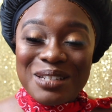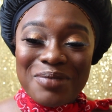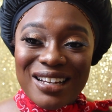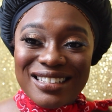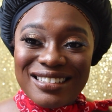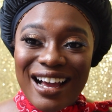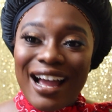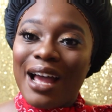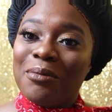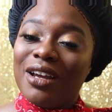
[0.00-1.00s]
it's about to
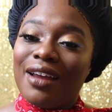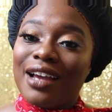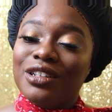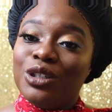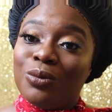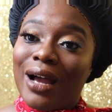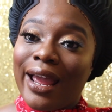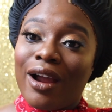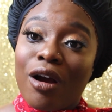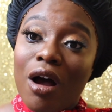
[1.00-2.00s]
die, I'm gonna actually do my
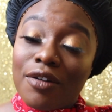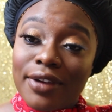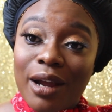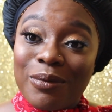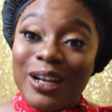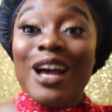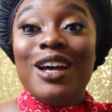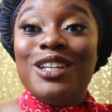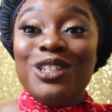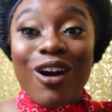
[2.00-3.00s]
hair off camera,
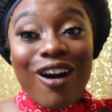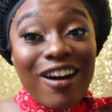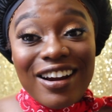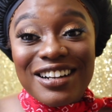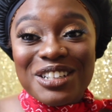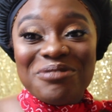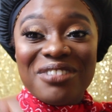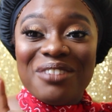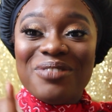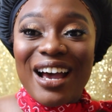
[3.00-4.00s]
charge
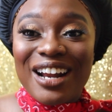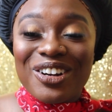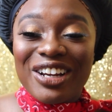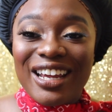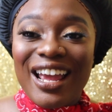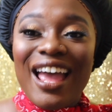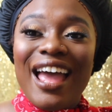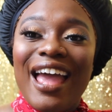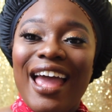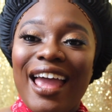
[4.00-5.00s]
my battery,
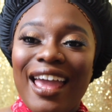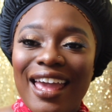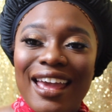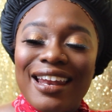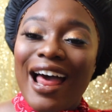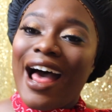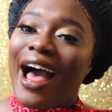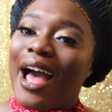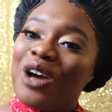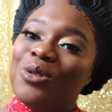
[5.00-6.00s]
and
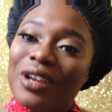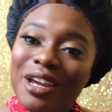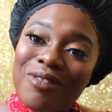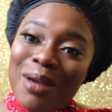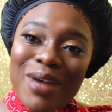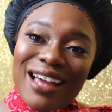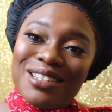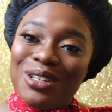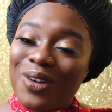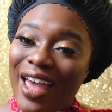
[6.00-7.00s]
I will get right back
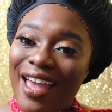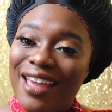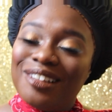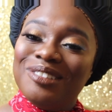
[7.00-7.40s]
to you, okay?